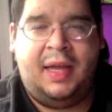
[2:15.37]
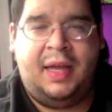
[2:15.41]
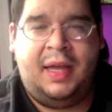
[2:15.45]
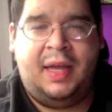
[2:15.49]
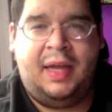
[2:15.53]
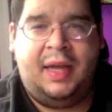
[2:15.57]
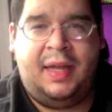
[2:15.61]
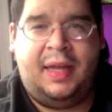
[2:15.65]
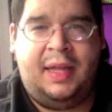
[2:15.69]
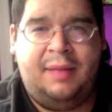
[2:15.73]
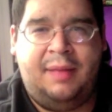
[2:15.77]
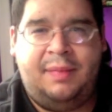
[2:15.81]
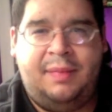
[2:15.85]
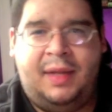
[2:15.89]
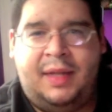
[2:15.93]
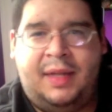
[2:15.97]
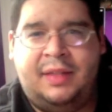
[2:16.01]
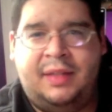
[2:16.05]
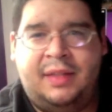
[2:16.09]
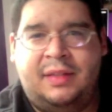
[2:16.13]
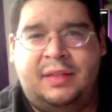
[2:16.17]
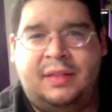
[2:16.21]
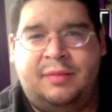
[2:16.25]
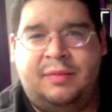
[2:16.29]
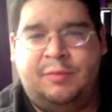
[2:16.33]
hitman,
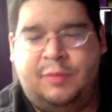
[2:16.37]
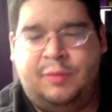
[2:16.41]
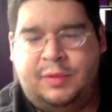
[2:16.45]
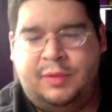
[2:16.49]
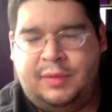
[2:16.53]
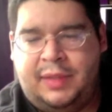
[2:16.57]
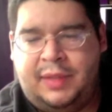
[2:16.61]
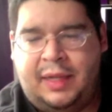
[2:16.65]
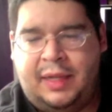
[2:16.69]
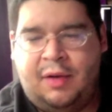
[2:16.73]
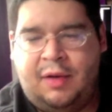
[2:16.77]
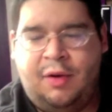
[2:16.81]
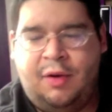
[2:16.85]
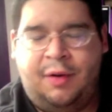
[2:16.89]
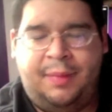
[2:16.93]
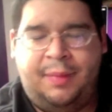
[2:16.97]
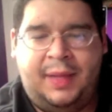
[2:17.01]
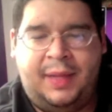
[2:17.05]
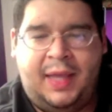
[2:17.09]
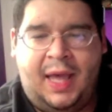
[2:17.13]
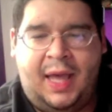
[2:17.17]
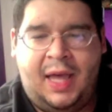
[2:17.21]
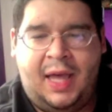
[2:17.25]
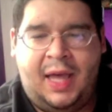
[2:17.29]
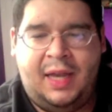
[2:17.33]
what they call
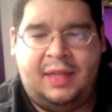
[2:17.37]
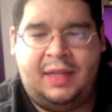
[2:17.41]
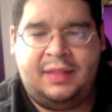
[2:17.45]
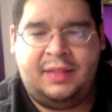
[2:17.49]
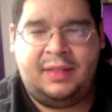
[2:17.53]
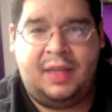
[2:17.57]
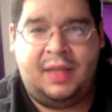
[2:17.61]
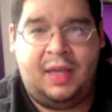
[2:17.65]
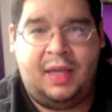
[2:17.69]
mechanics.